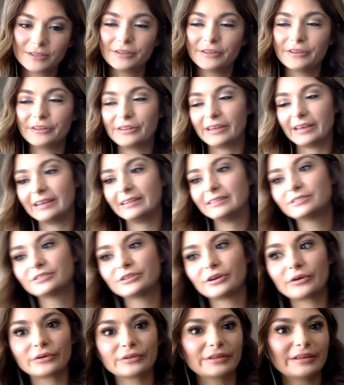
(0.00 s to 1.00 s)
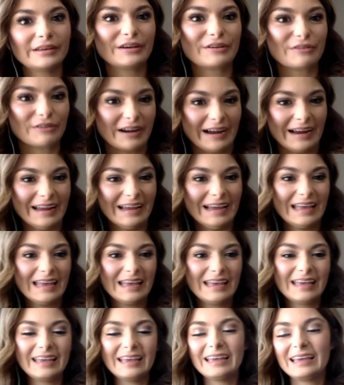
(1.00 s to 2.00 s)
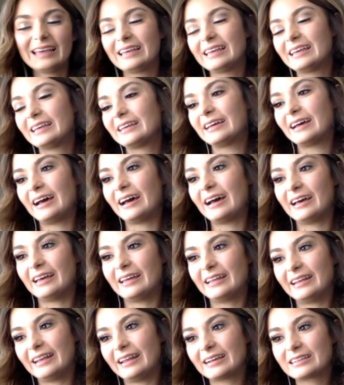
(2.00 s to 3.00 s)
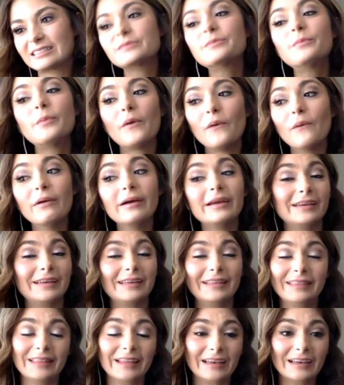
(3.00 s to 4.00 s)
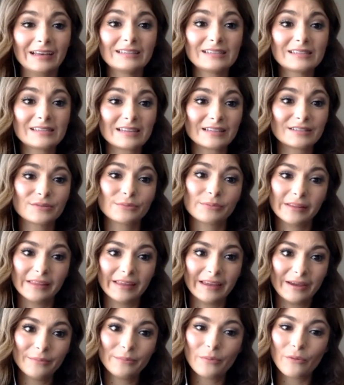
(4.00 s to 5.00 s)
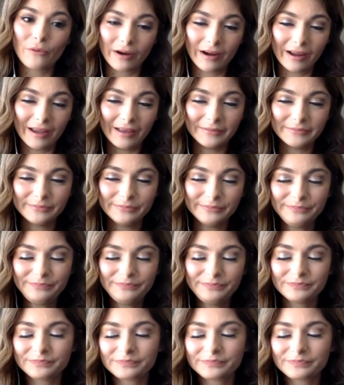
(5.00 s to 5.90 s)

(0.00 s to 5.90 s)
Absolutely. Totally agree. Next point in this that's really important